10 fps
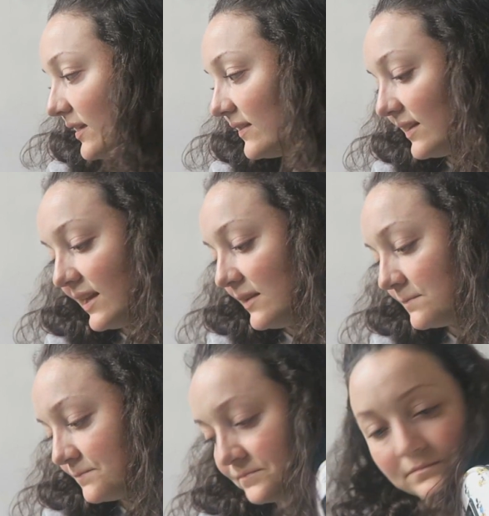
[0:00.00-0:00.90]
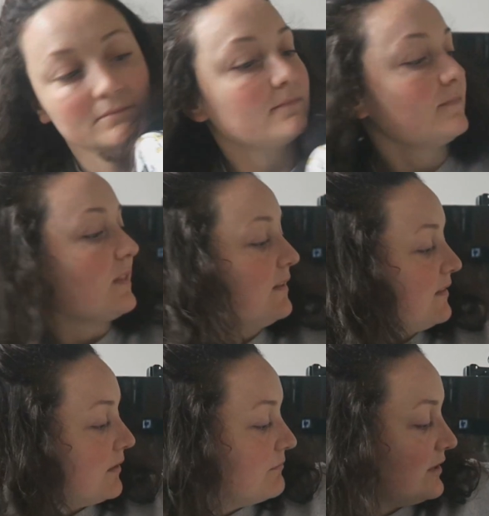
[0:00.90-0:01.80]
easily.
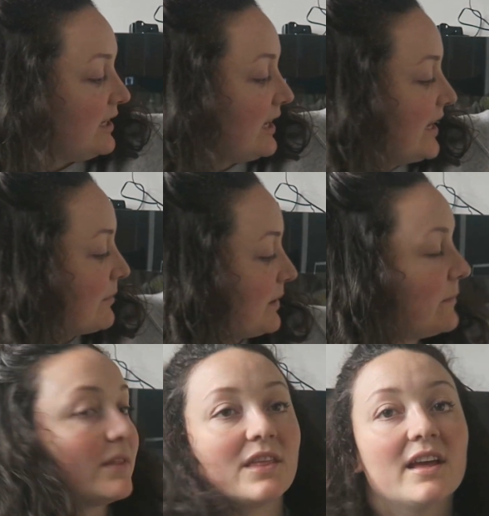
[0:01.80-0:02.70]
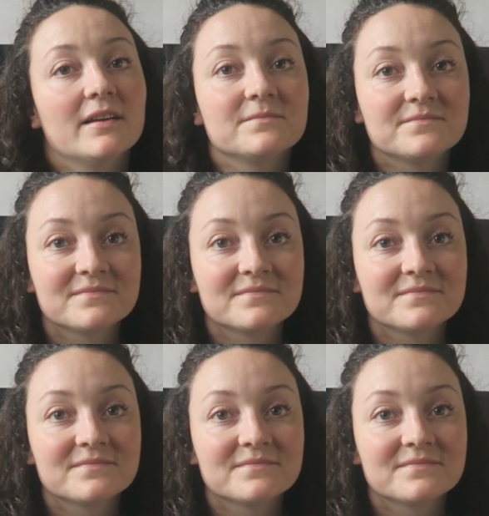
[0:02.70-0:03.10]
So I'm really happy with that.